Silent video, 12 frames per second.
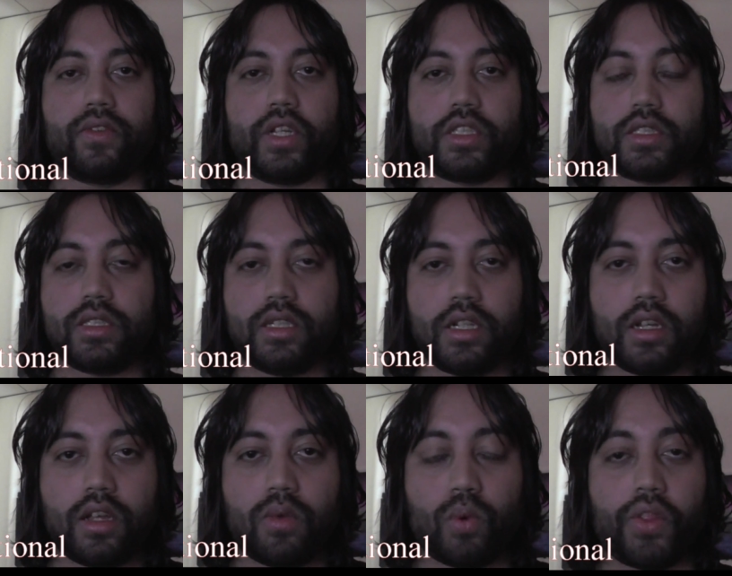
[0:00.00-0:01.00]
vision,
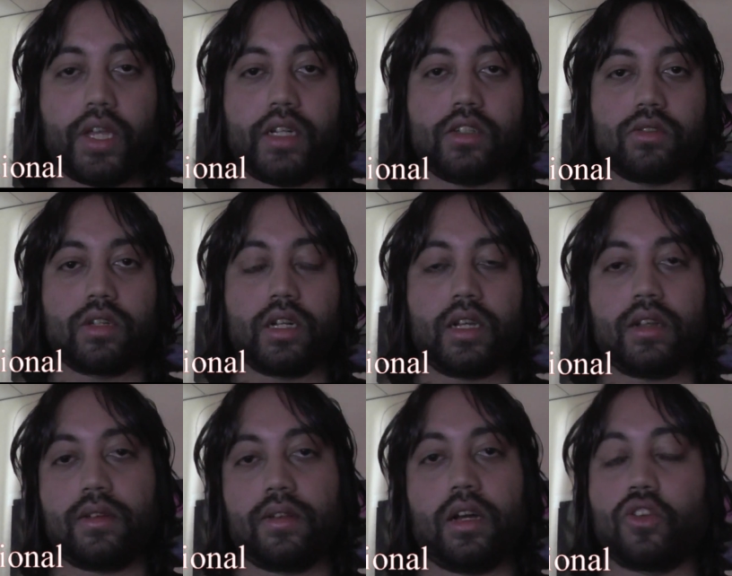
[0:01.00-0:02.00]
well, then you're gonna
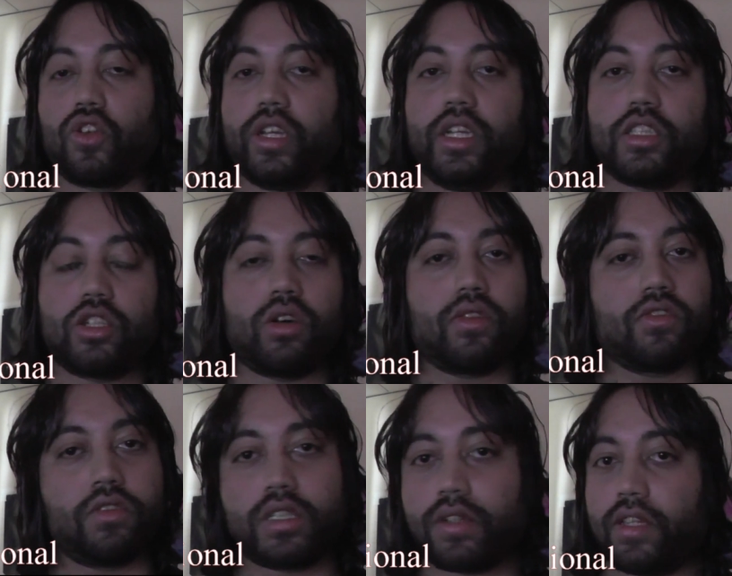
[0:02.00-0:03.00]
unleash all
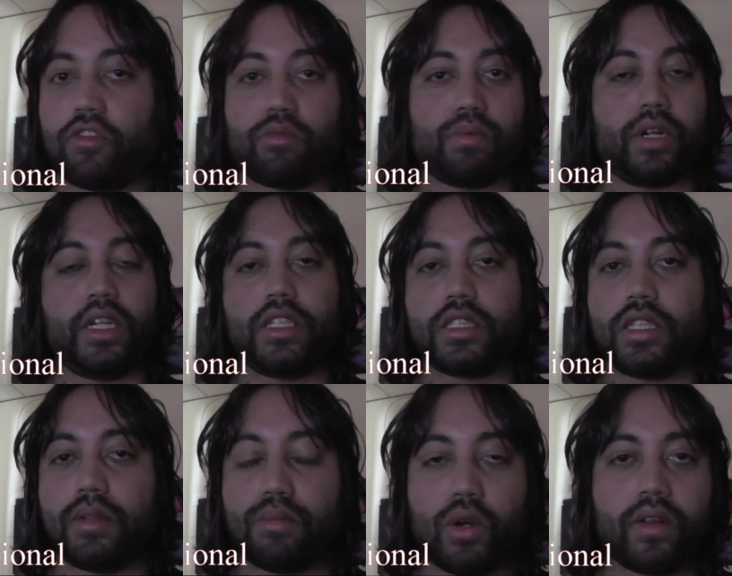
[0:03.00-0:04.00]
sorts of inspiration
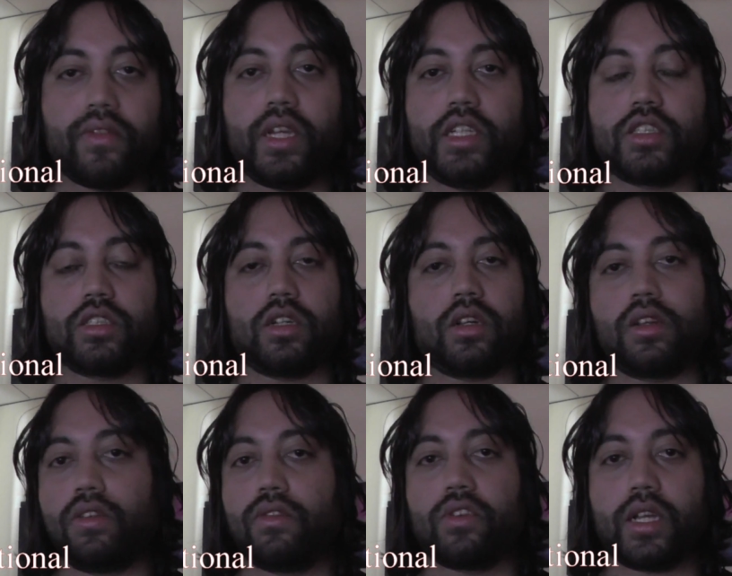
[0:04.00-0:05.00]
and motivation all
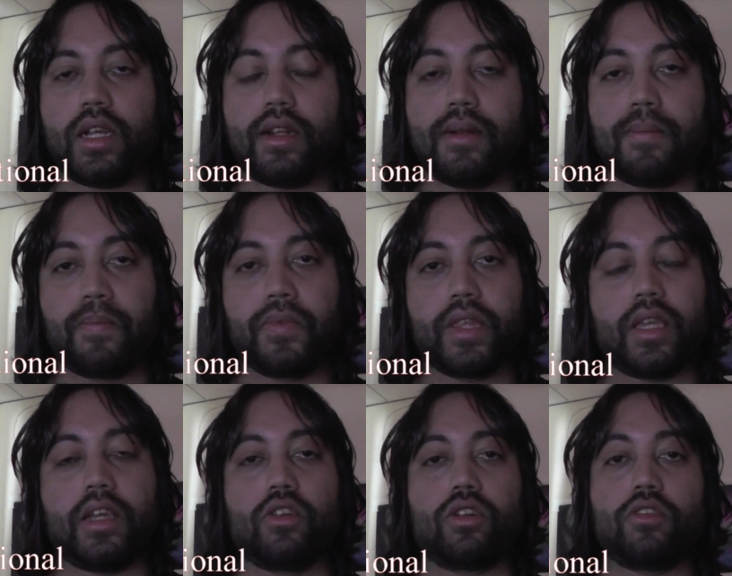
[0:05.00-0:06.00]
over again
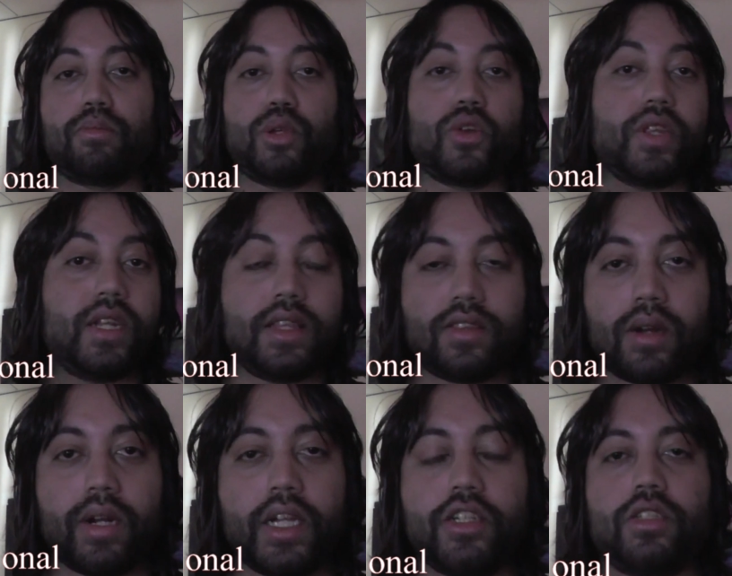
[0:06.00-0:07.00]
in order to build in that
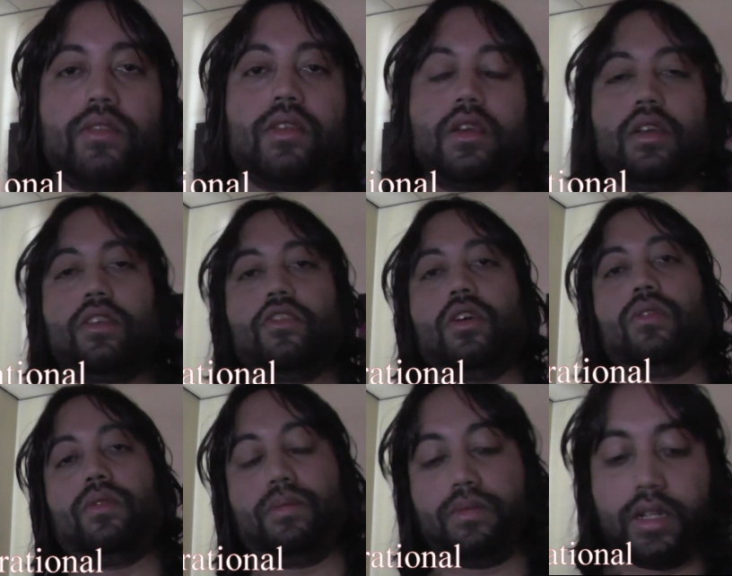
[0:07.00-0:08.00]
direction. So
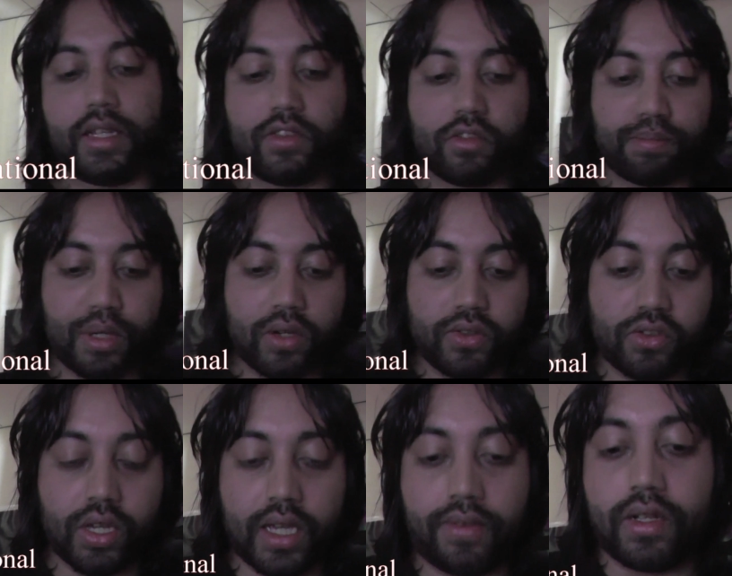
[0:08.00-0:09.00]
let's suppose
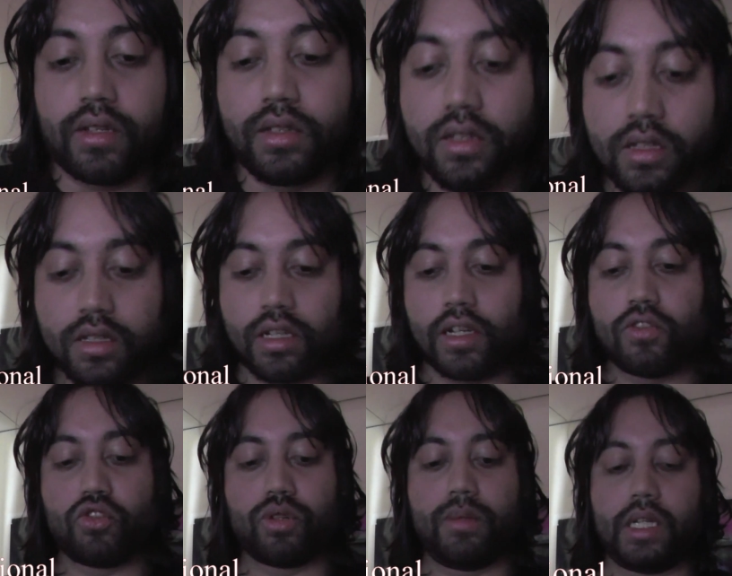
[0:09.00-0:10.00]
you have a
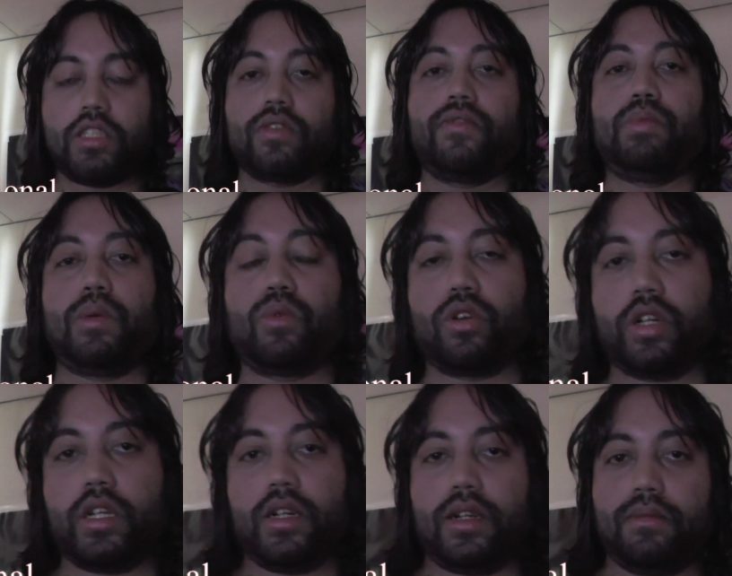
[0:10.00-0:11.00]
dream that you've been
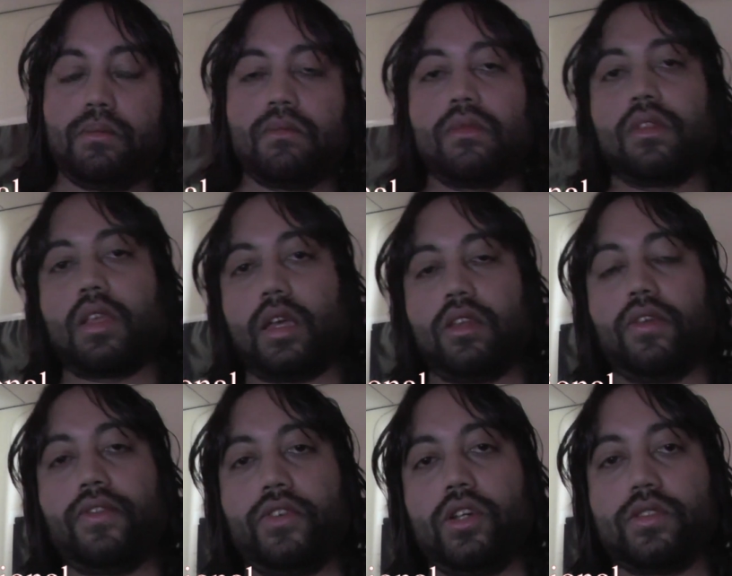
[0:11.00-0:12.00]
working on and you
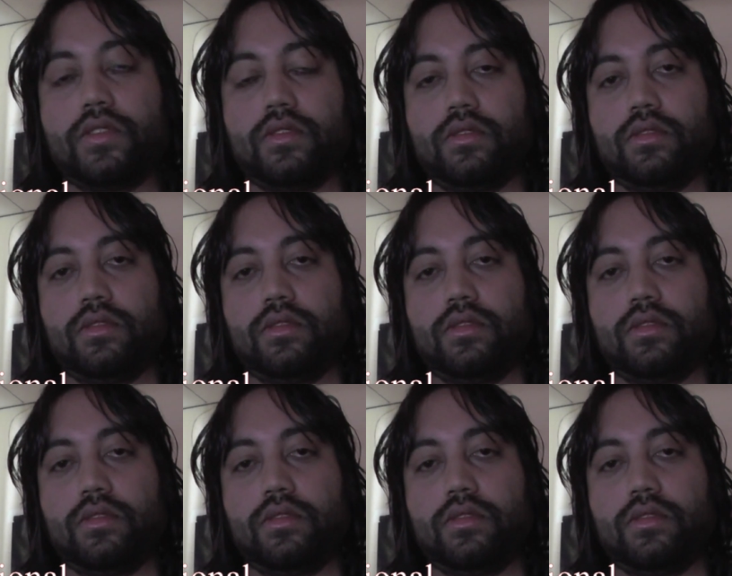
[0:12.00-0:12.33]
failed